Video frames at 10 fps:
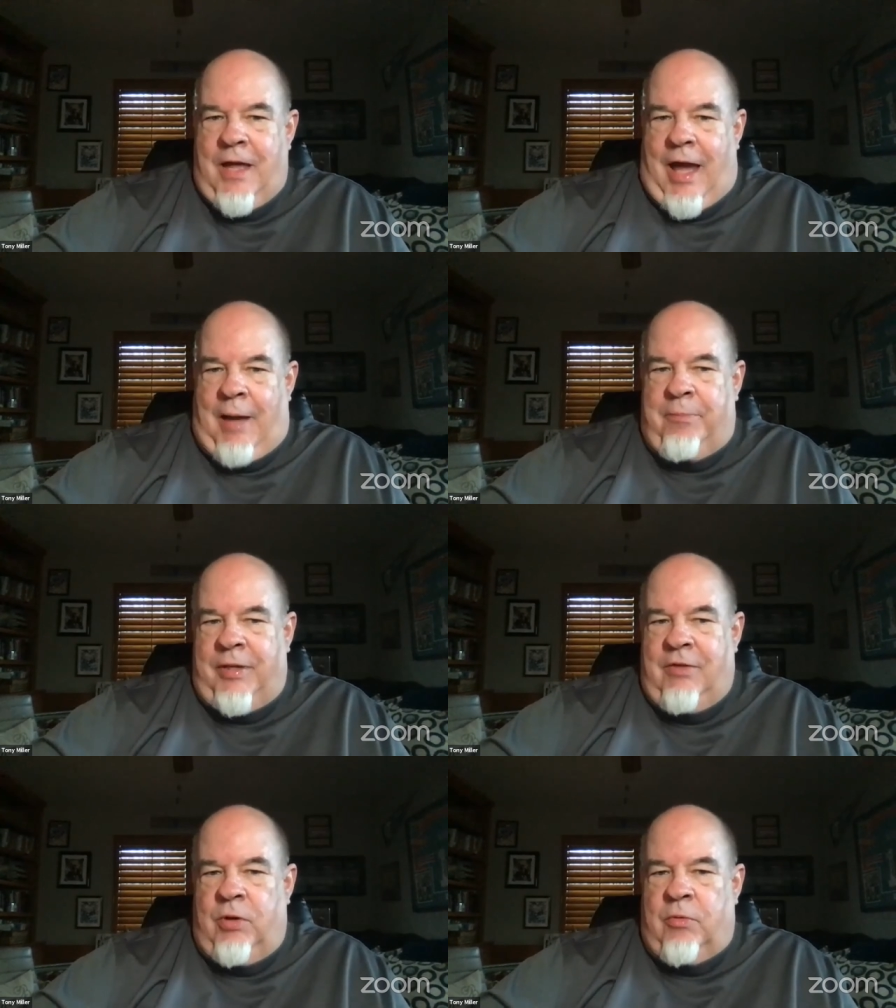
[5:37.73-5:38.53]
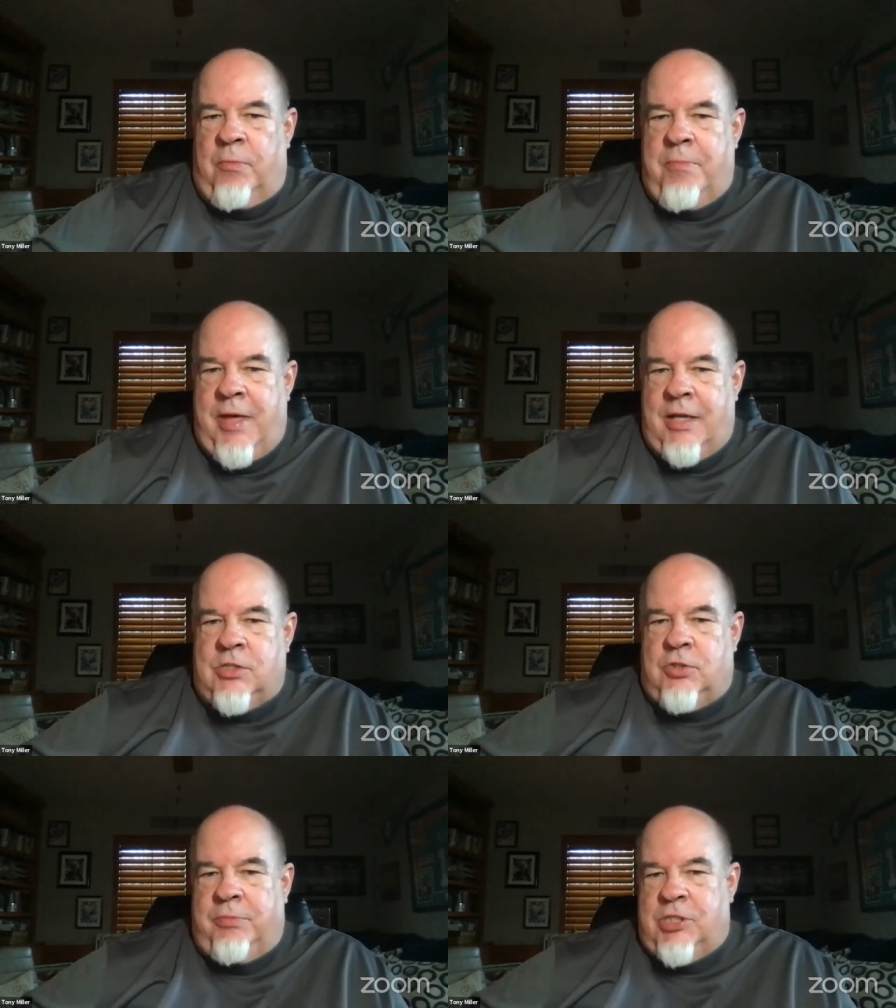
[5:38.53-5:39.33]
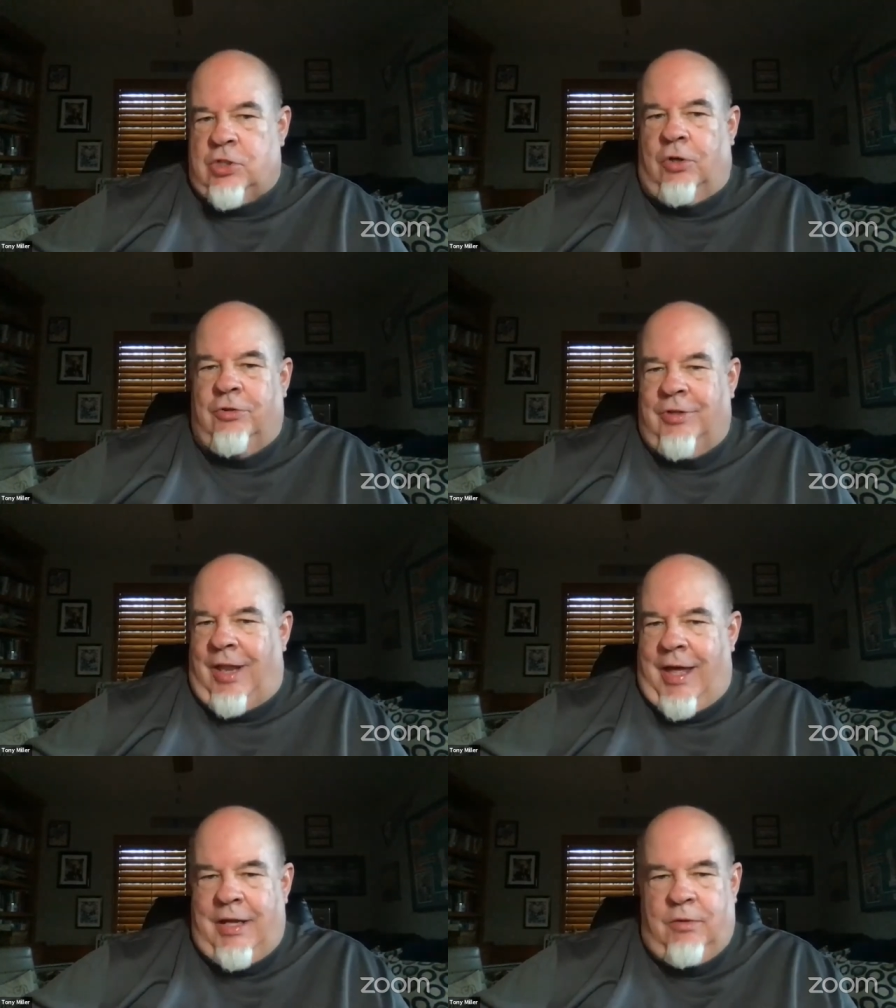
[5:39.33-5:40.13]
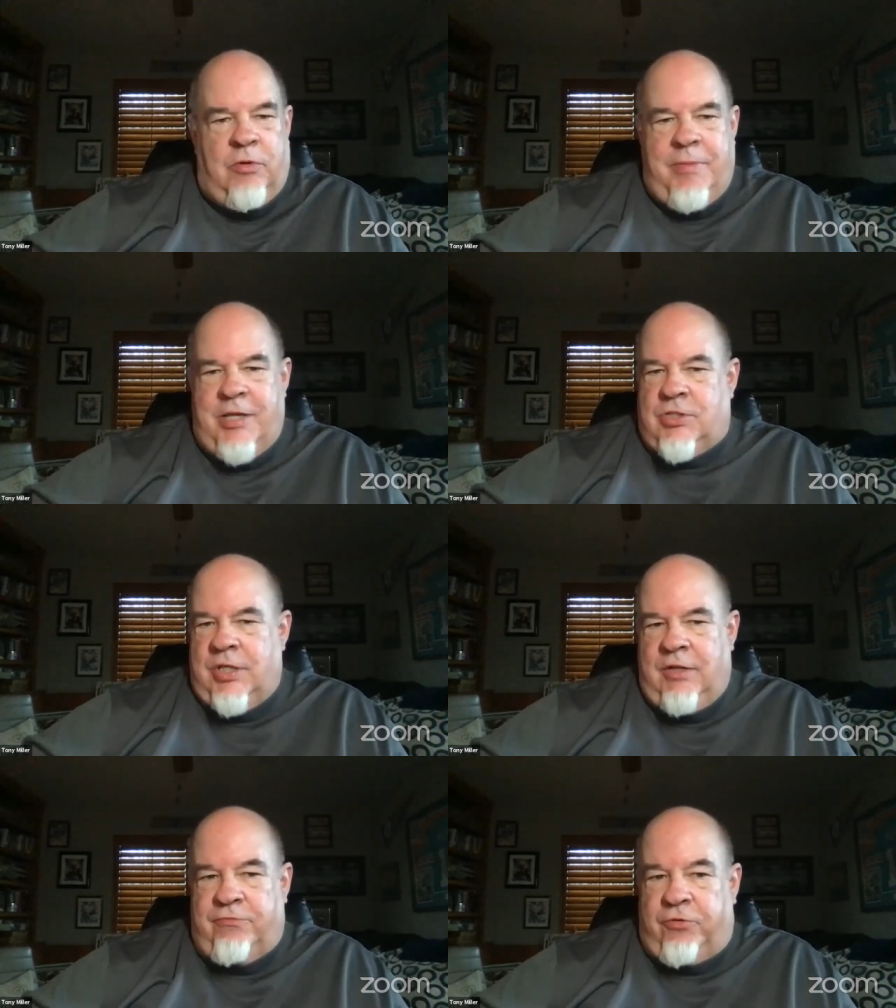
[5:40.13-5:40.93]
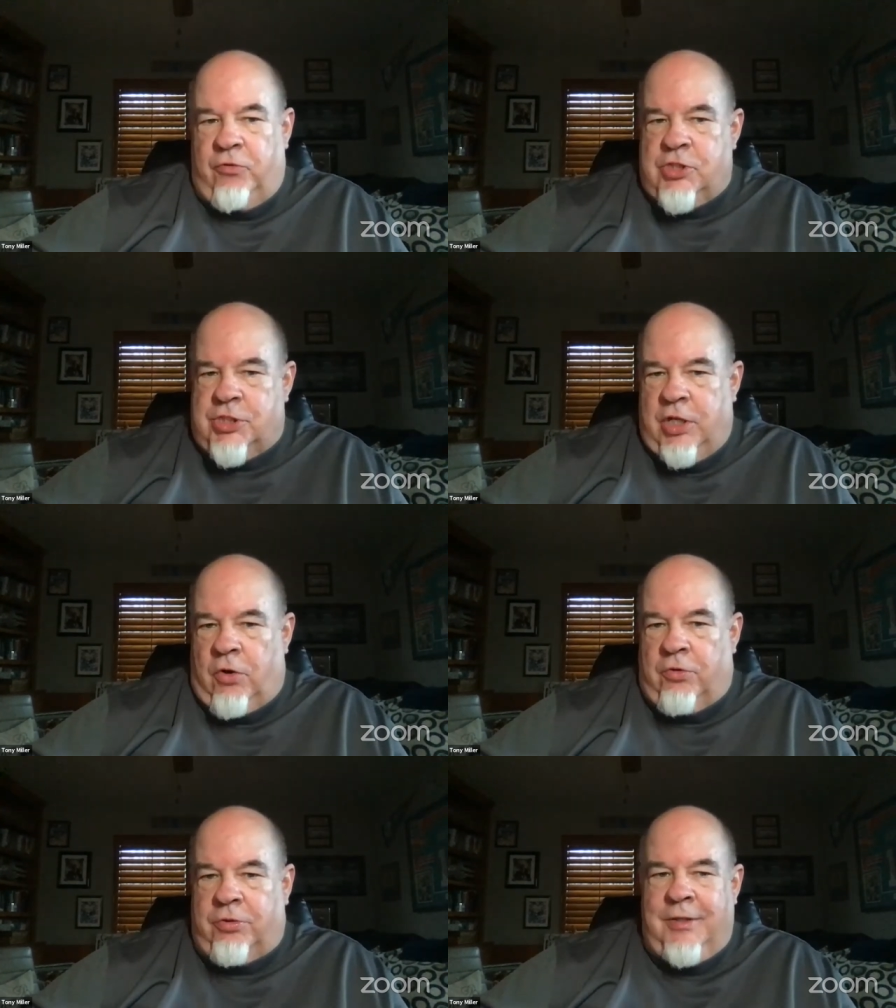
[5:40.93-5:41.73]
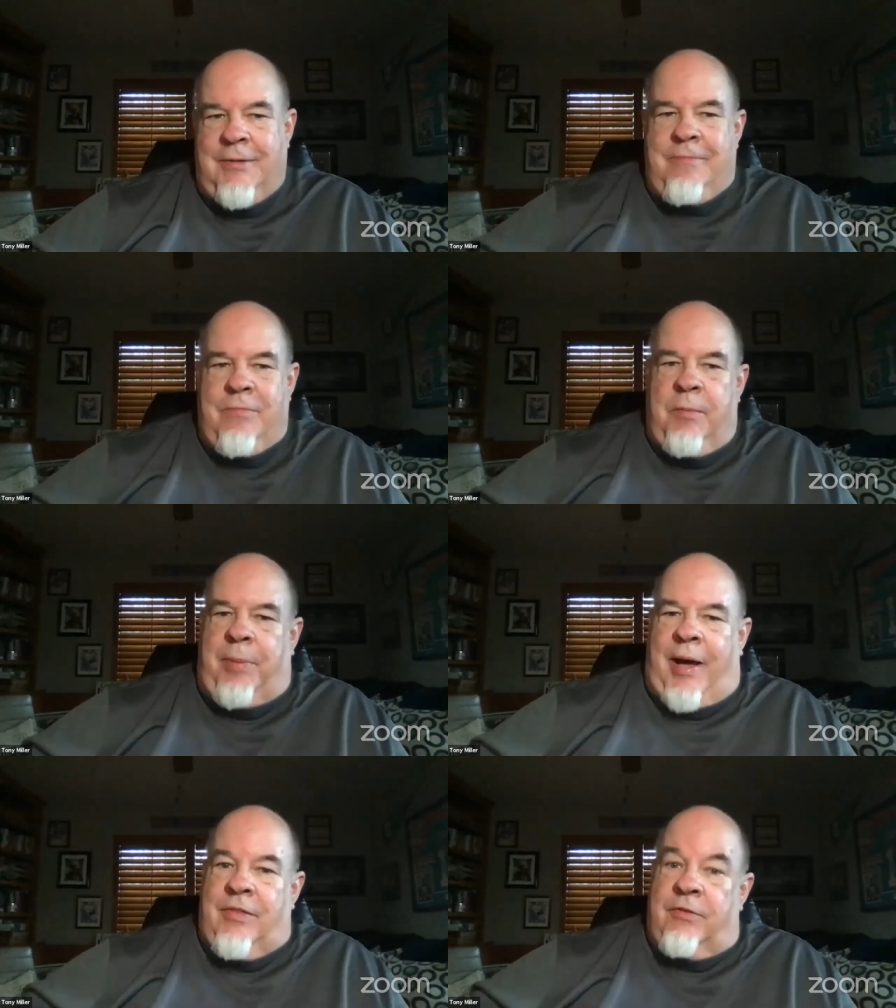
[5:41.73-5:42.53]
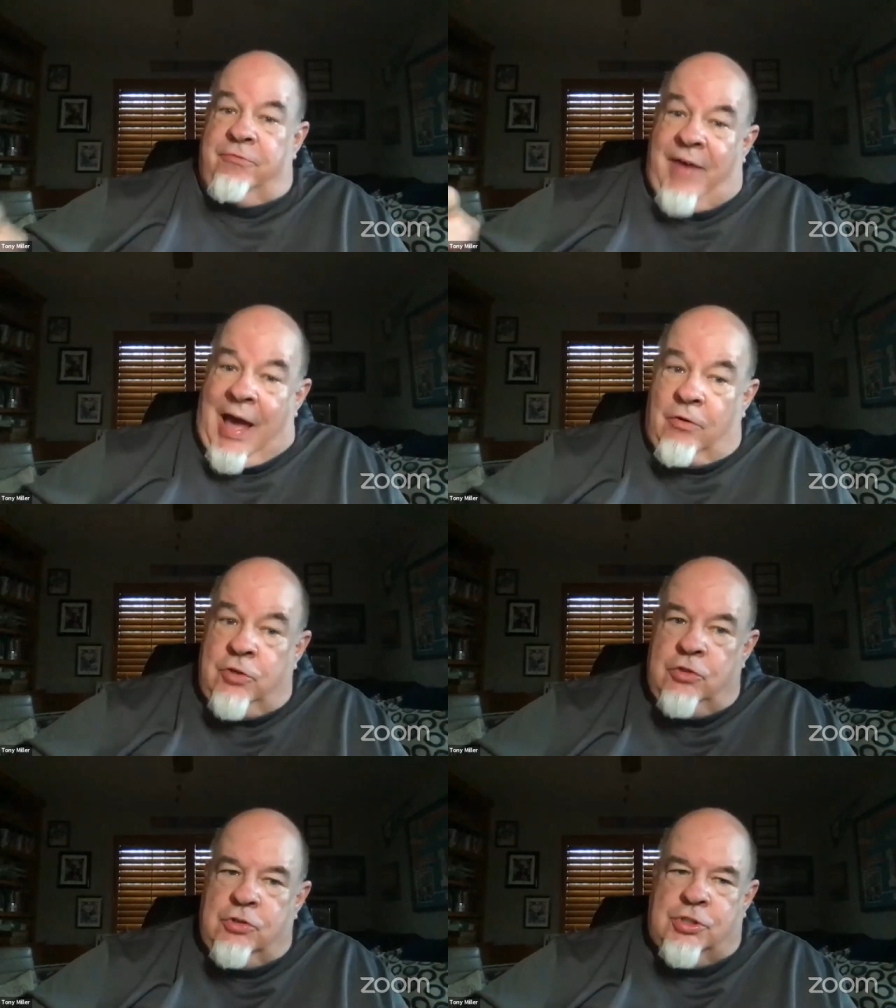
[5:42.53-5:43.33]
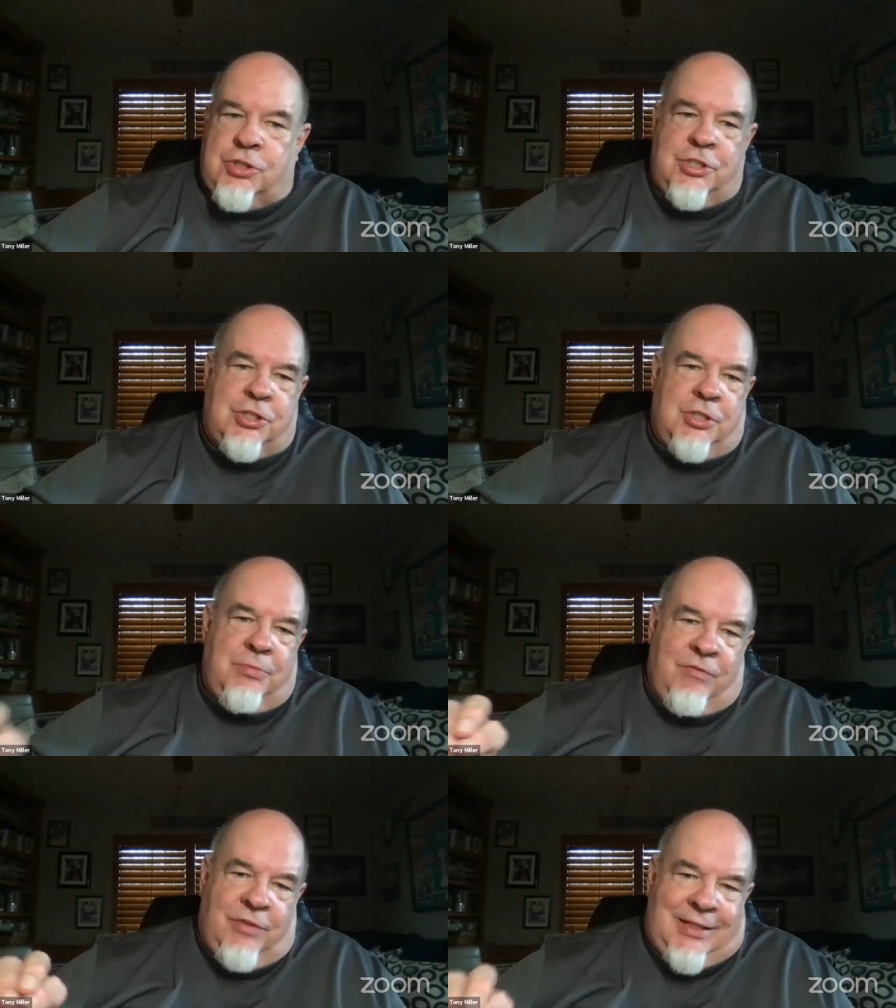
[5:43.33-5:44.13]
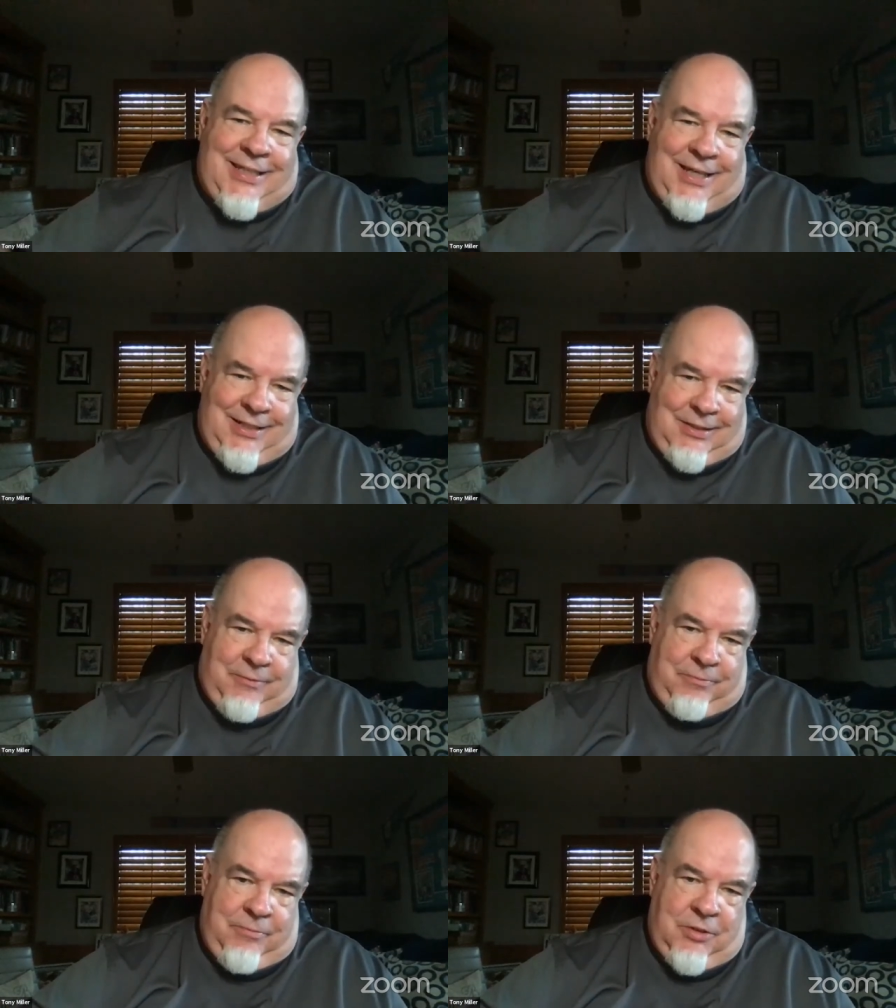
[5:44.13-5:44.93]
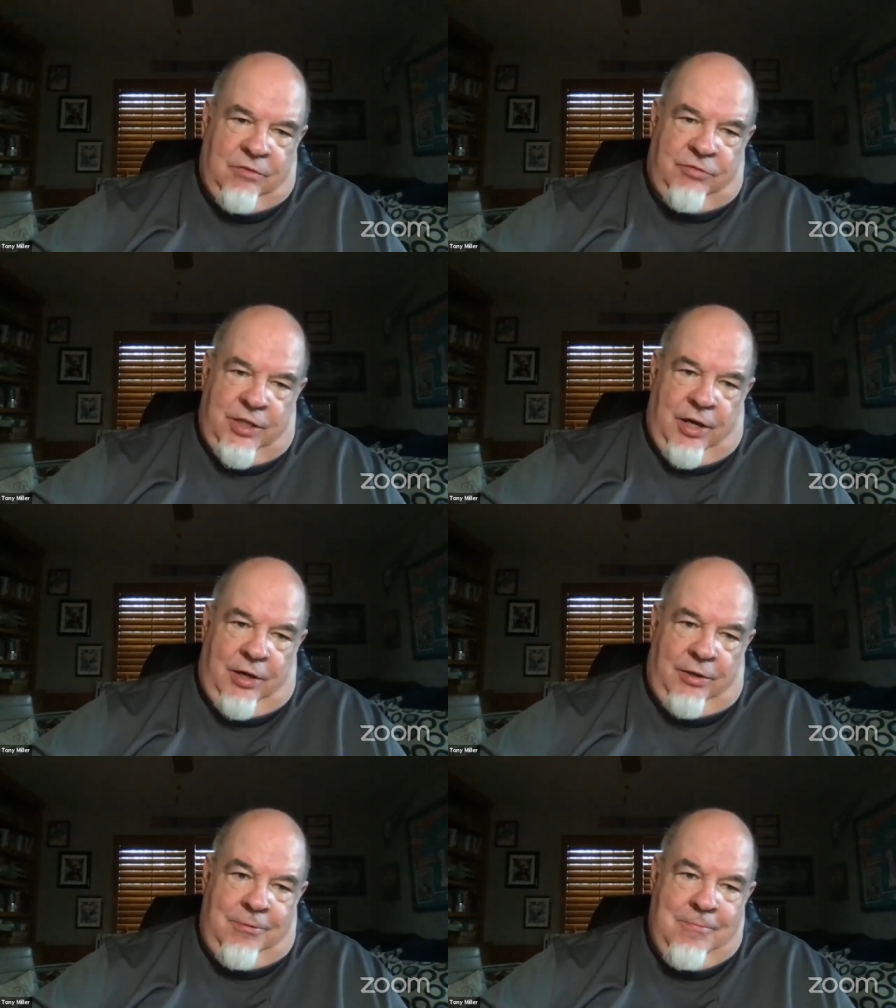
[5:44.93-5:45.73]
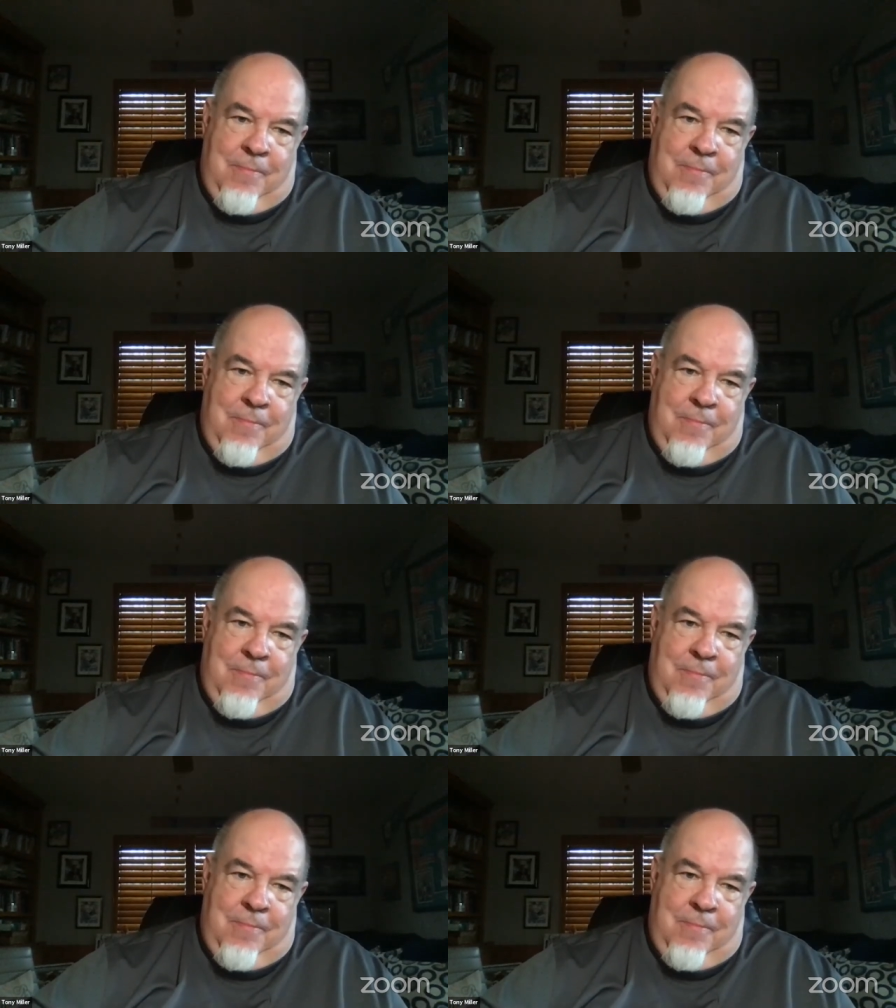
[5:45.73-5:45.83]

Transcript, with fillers: I believe we were meant to be salt and light. We were meant to influence the earth by the value system of the kingdom of God.